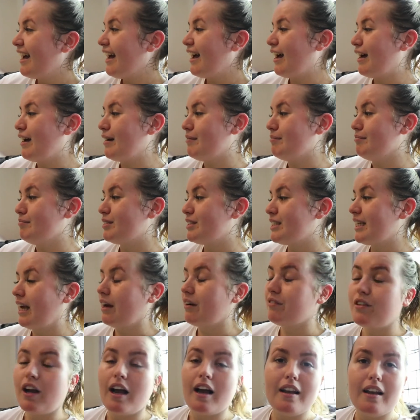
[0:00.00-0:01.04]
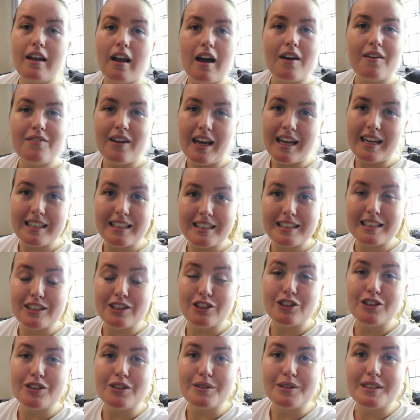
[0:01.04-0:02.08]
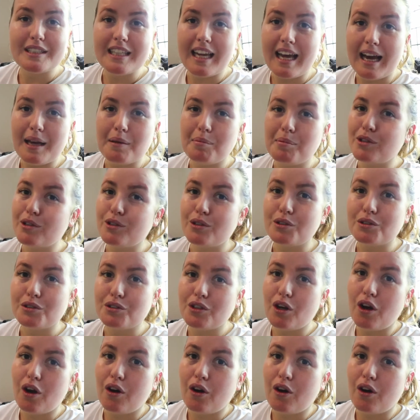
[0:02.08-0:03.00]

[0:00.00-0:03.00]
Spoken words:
So yeah, I've got a lot of editing to do today because